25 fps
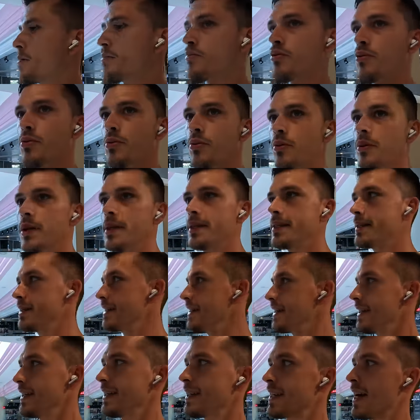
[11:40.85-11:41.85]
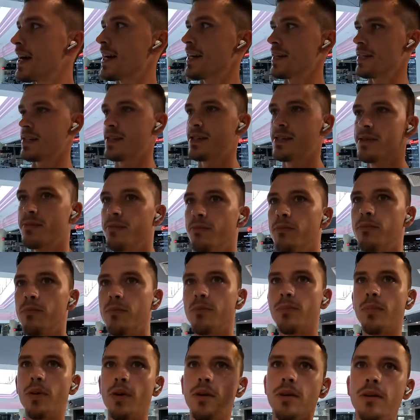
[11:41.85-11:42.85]
pretty nice
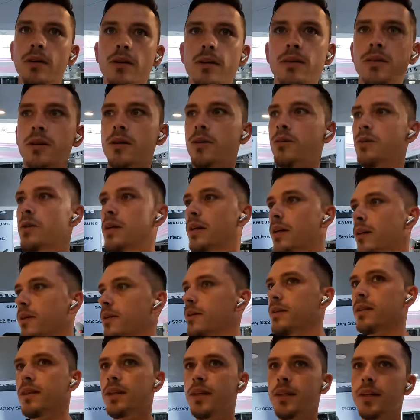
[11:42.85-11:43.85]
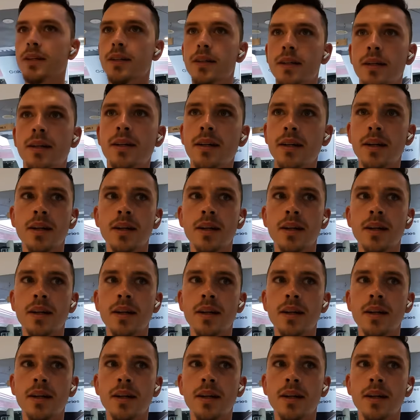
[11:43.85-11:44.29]
mall going on here